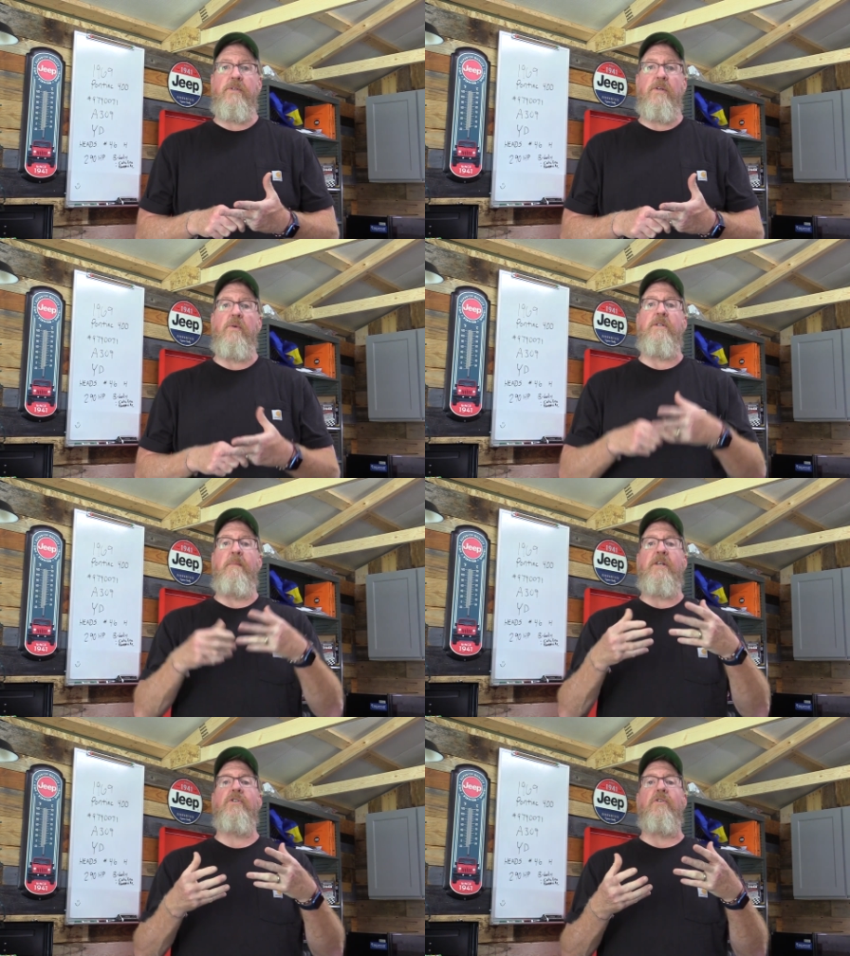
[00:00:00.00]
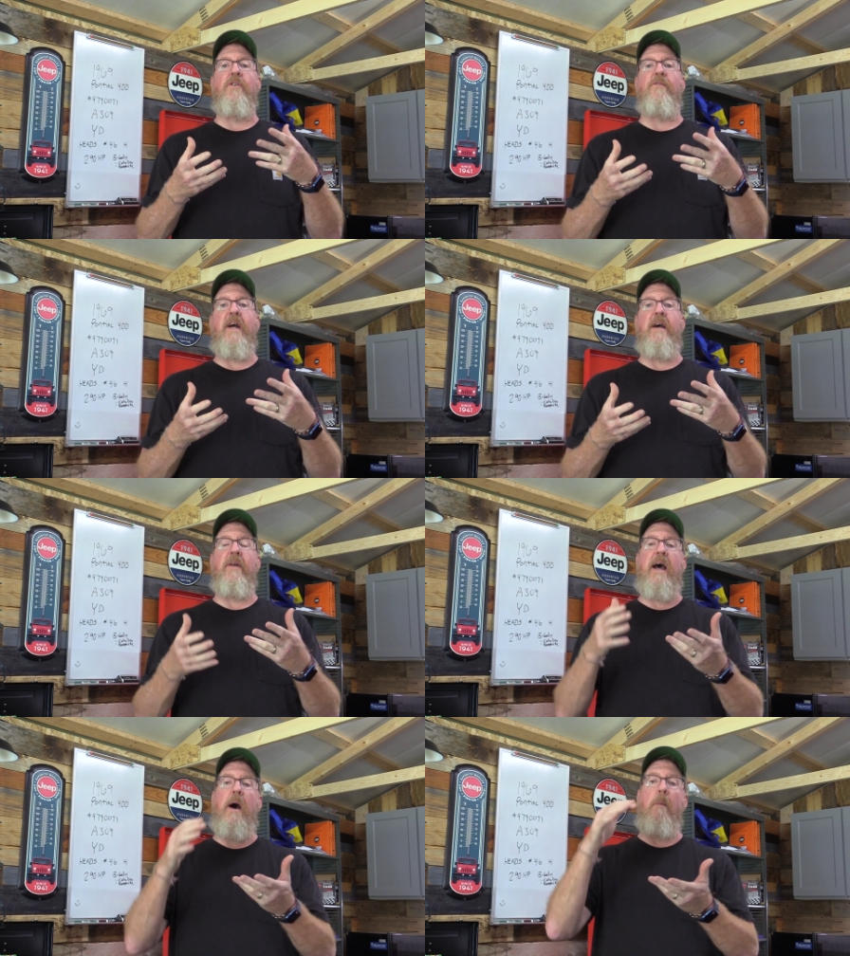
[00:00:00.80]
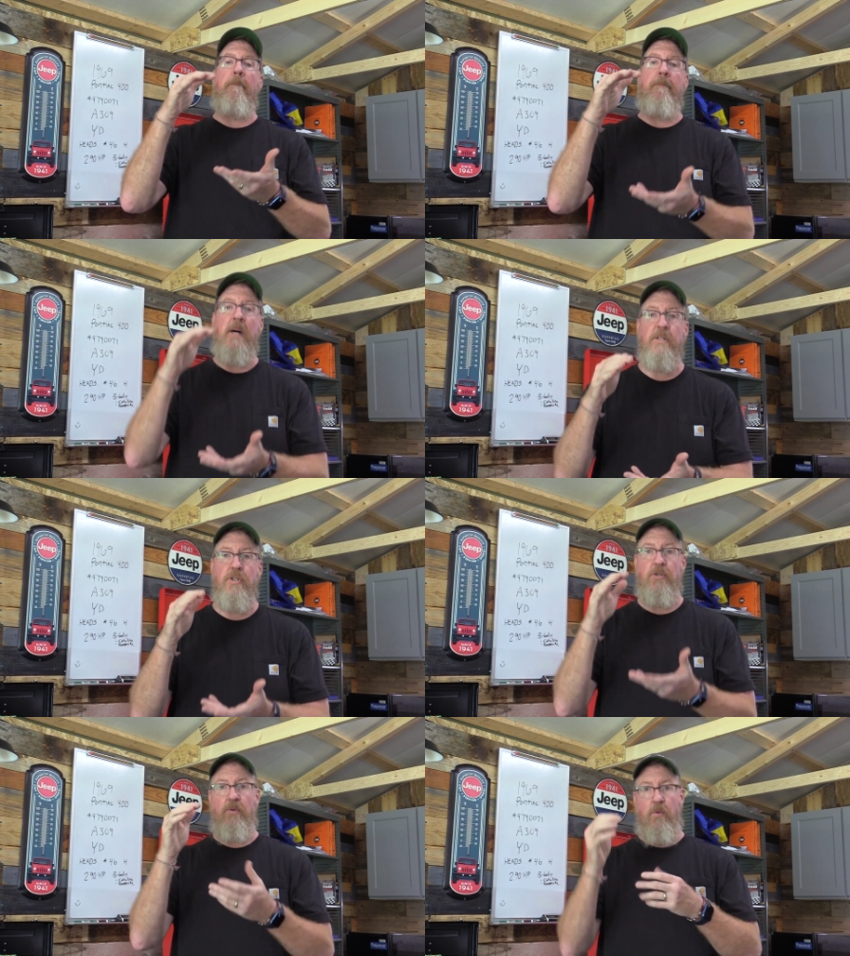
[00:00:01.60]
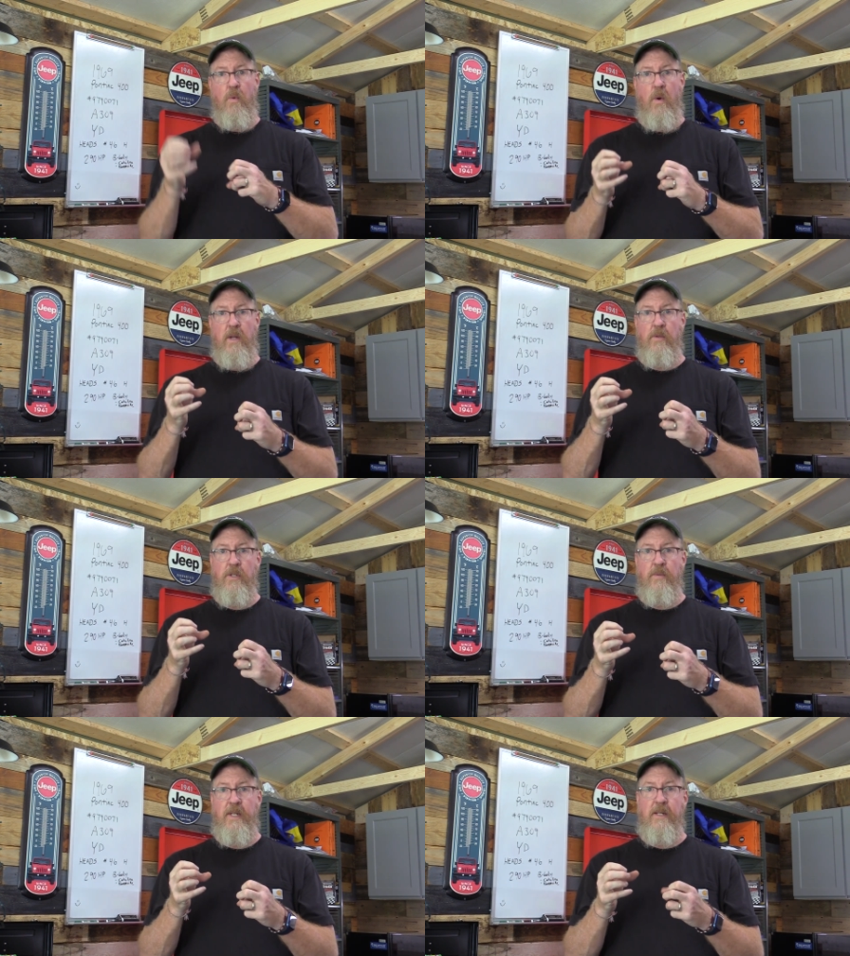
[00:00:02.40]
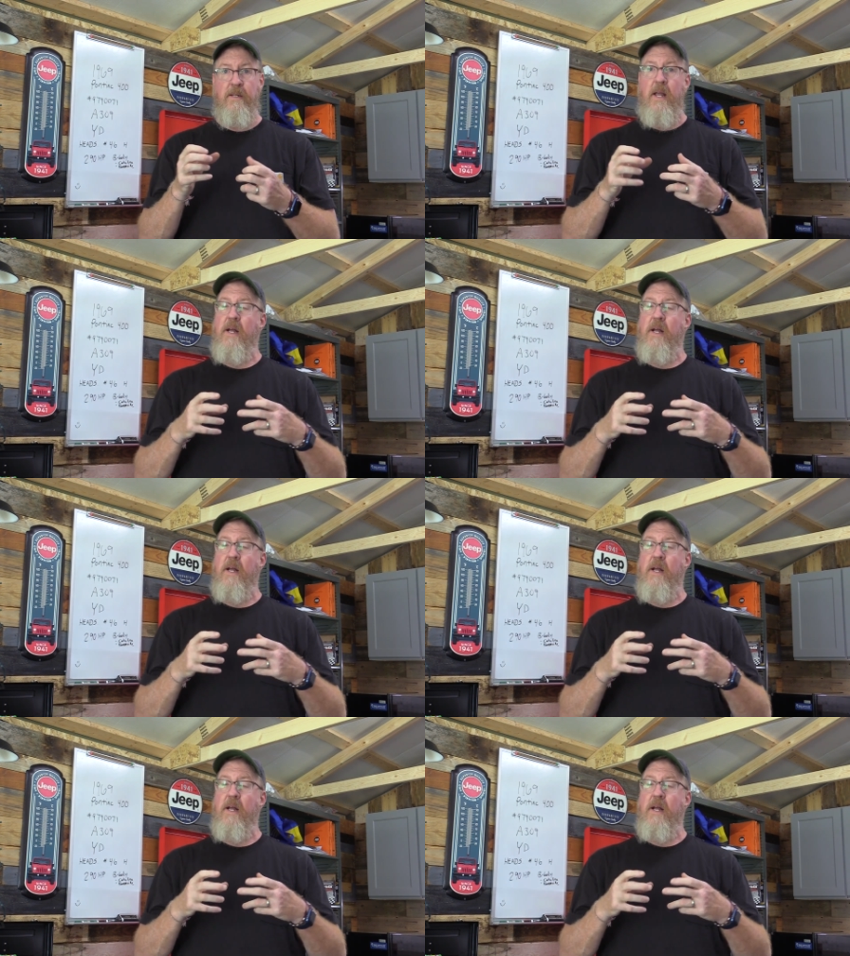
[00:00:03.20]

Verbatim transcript: too is make sure you find out how much oil you need.